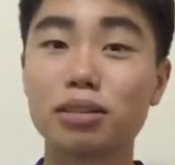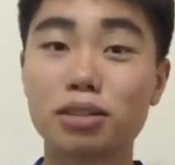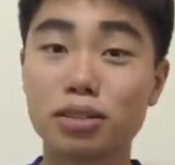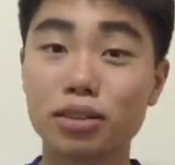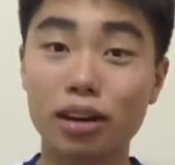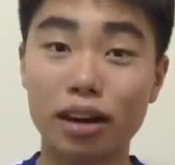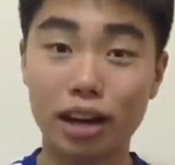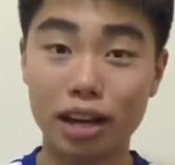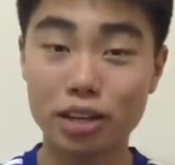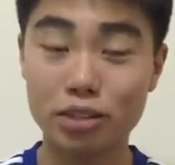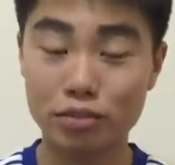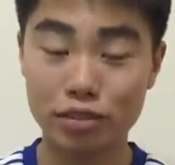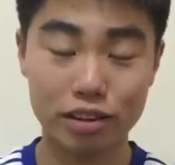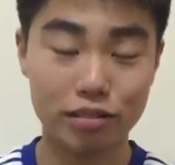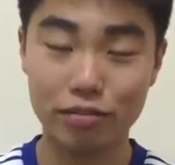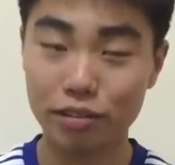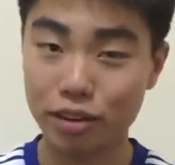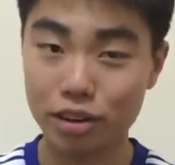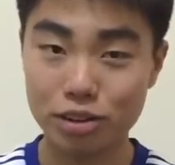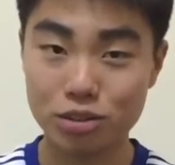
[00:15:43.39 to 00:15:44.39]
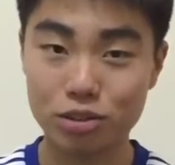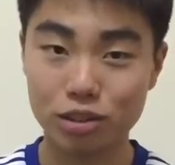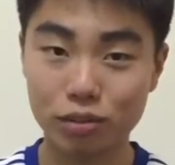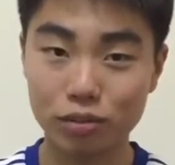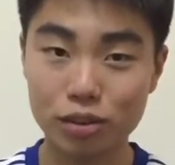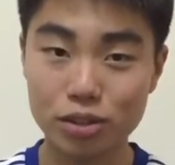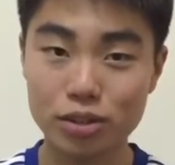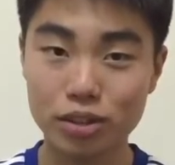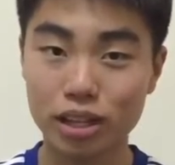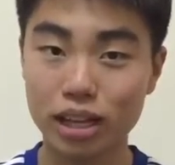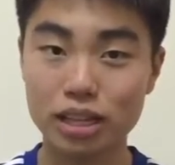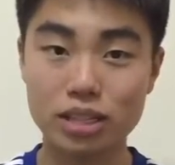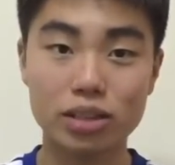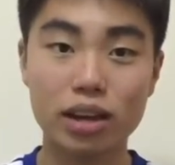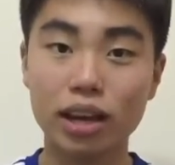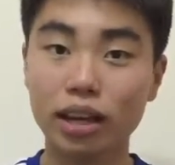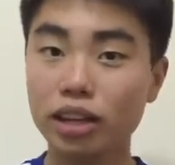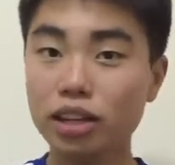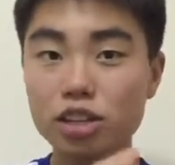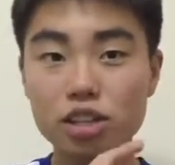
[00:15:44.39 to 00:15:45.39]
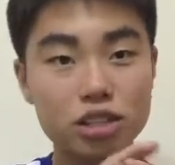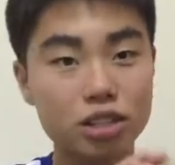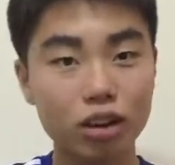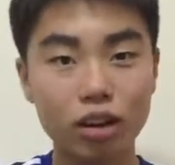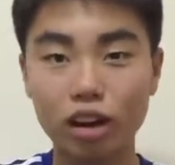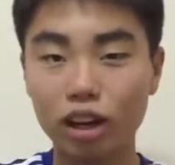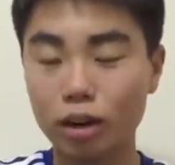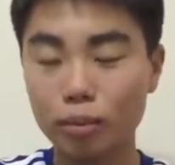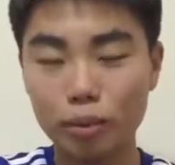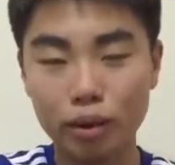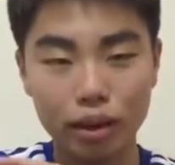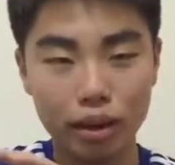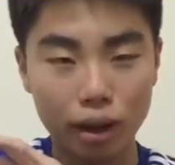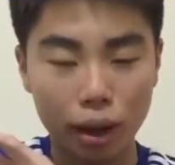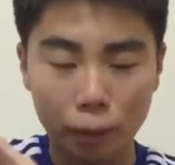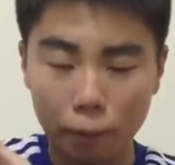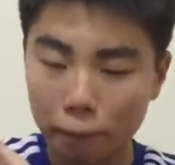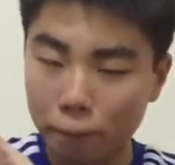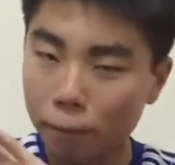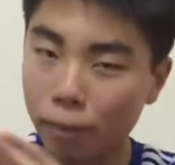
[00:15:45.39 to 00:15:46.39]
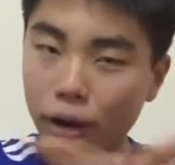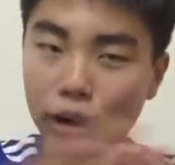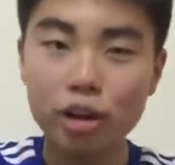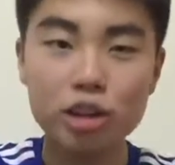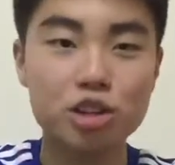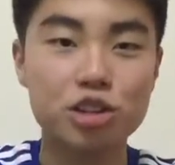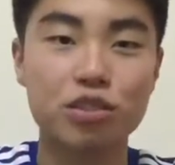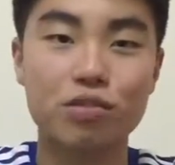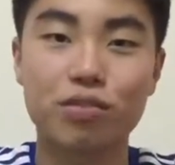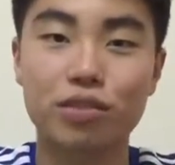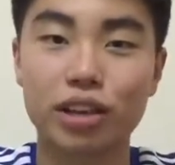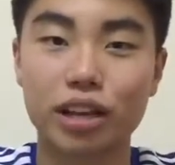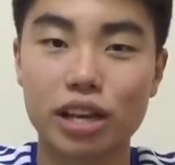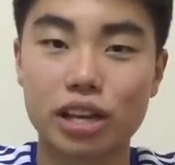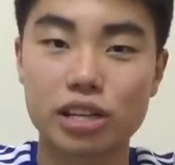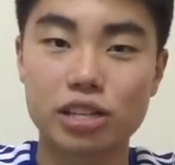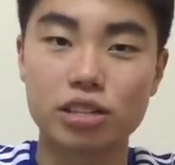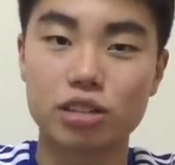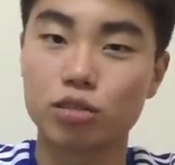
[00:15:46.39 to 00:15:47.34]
So I do have very strong views on that. So I can just talk about a bunch of things,